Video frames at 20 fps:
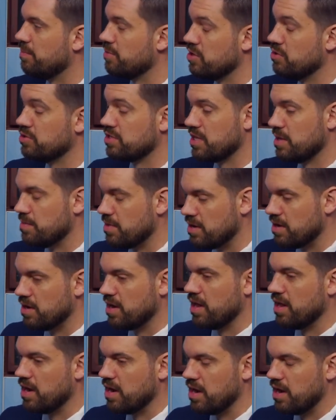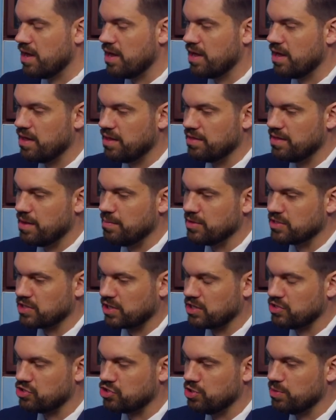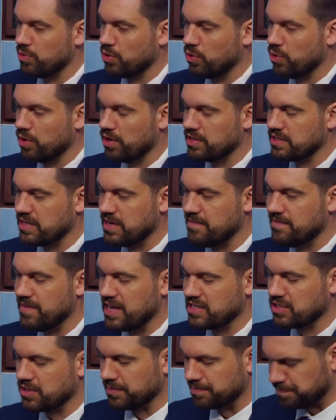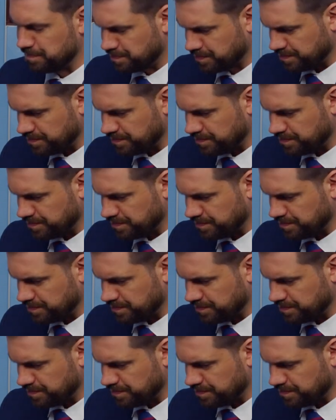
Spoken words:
abuse them and them as a consumer or as an investor.